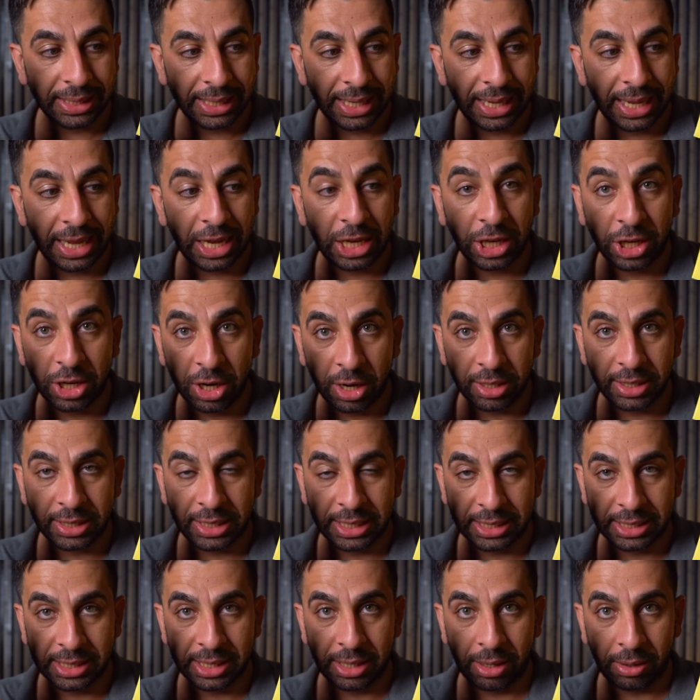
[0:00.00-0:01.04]

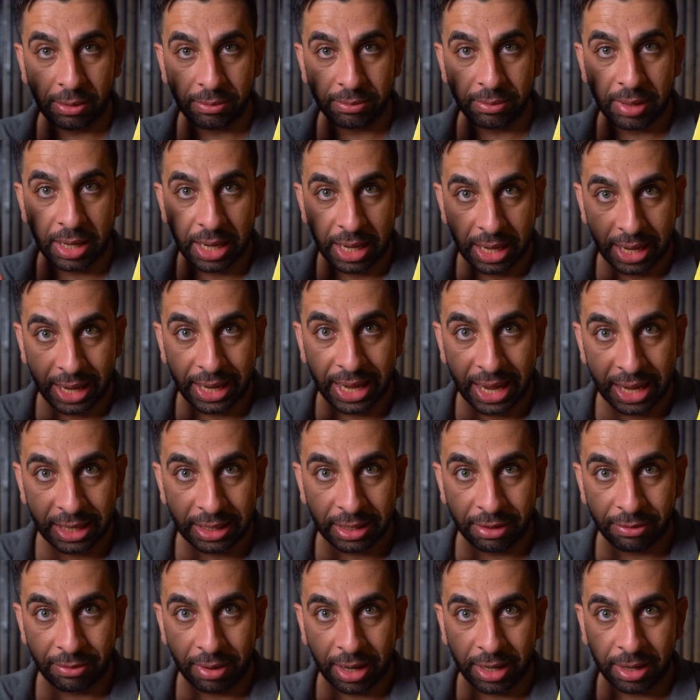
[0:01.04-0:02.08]
Incognito. I
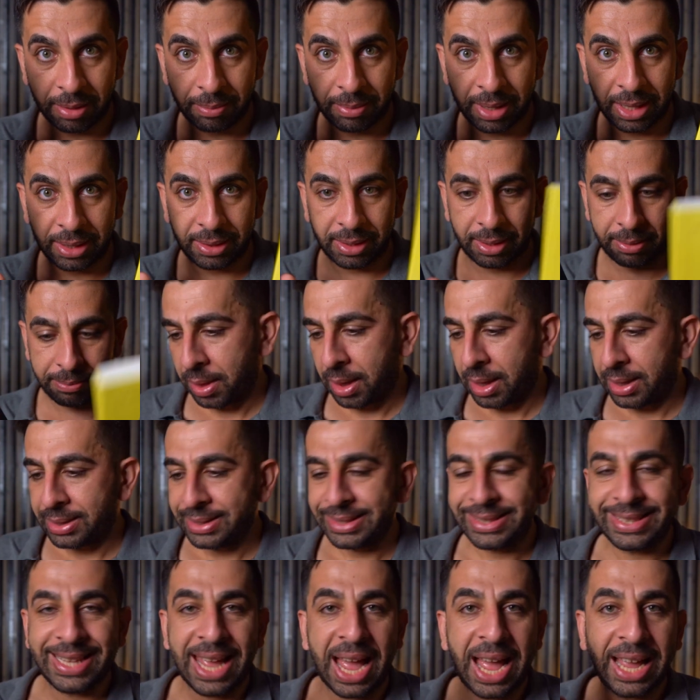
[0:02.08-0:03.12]
highly recommend them.
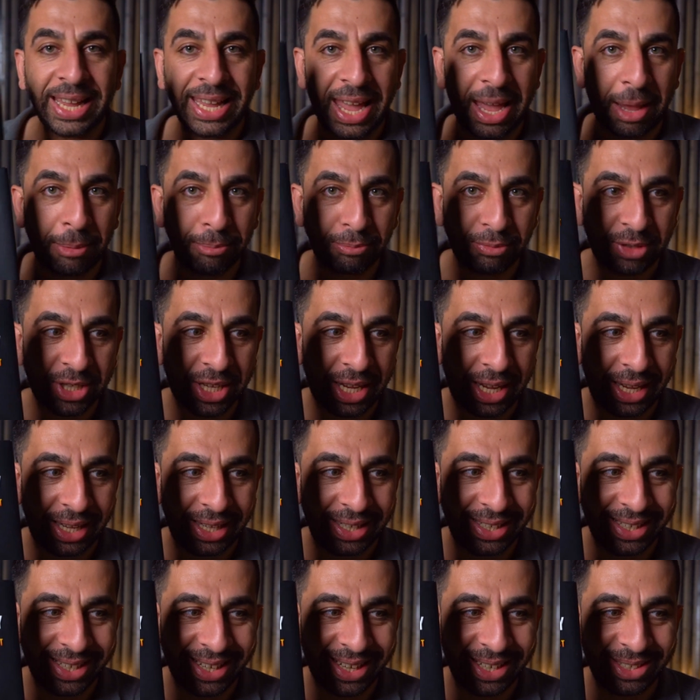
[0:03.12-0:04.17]
Die
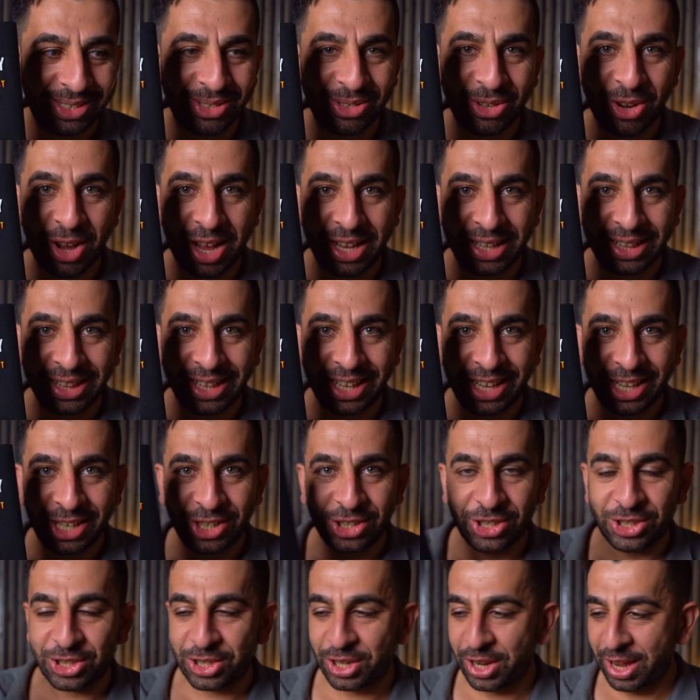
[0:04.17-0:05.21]
Empty. It's to
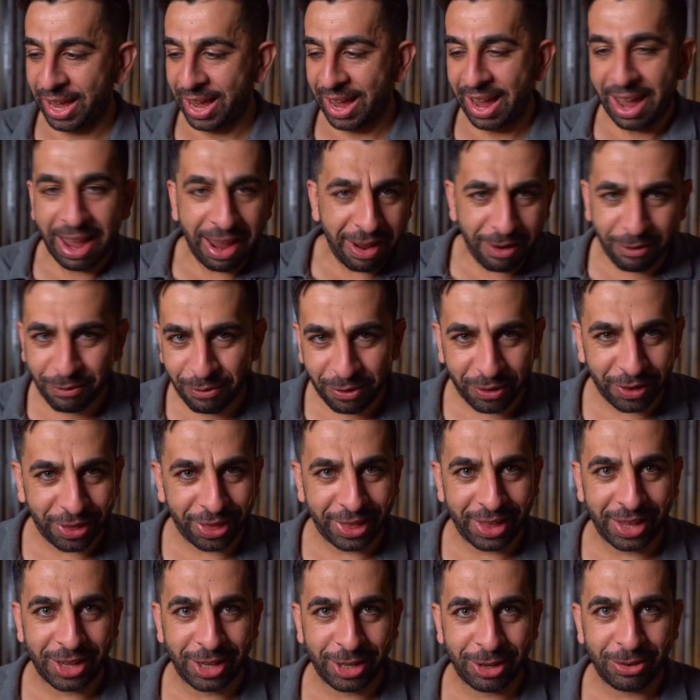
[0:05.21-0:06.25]
unleash
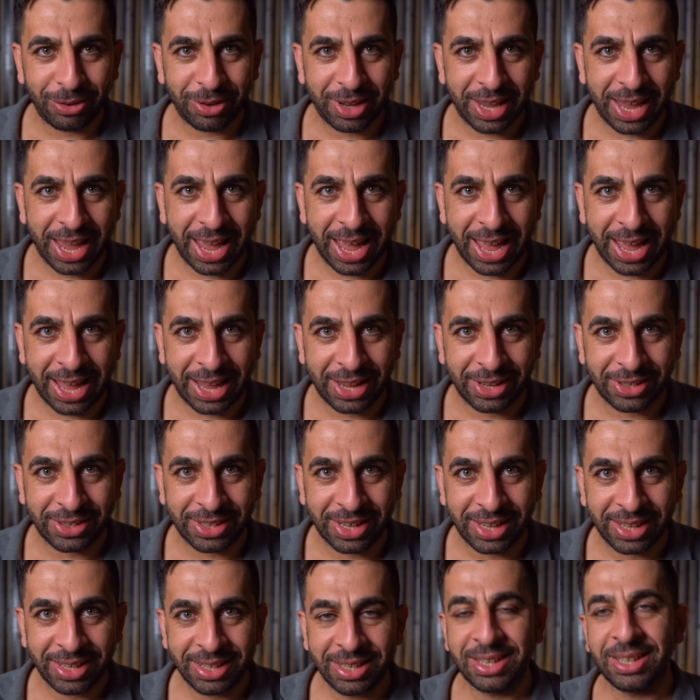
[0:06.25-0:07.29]
everything you can
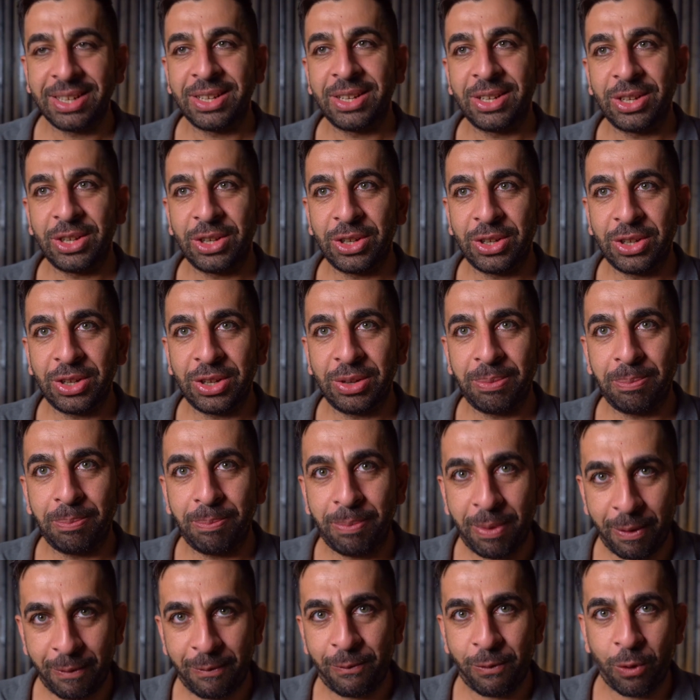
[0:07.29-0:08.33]

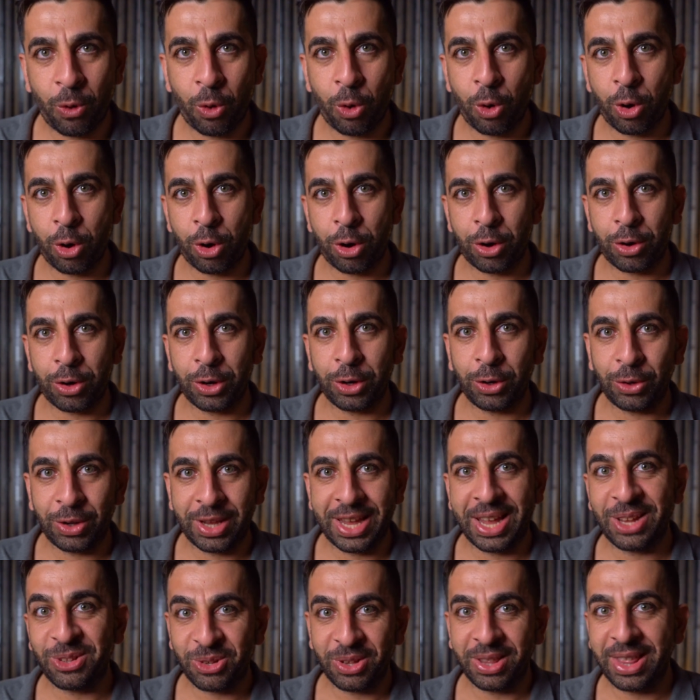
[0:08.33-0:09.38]
before you
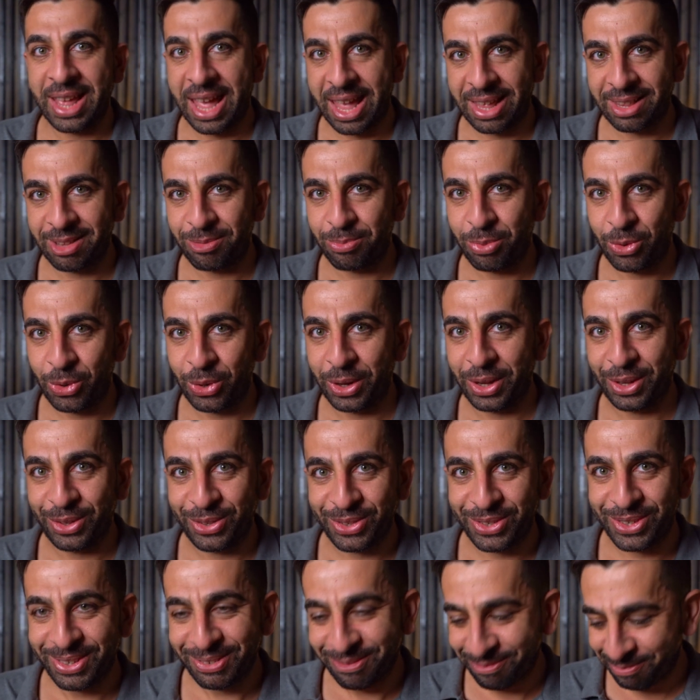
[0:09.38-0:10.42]
get to that
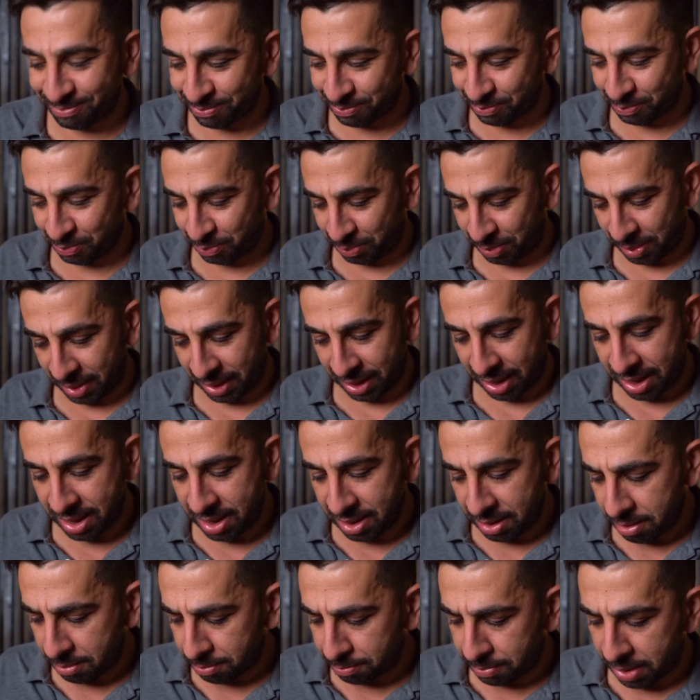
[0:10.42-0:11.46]
point,
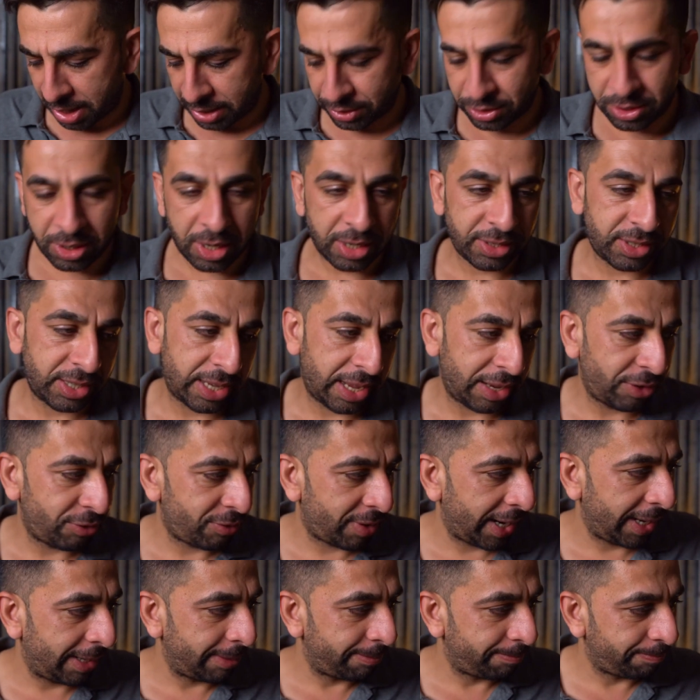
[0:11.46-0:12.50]
by Todd
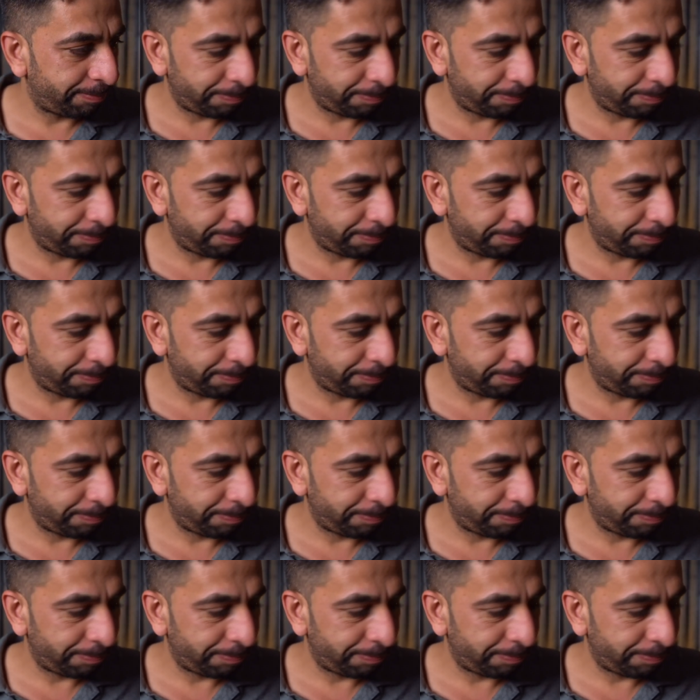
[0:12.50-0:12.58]
Henry.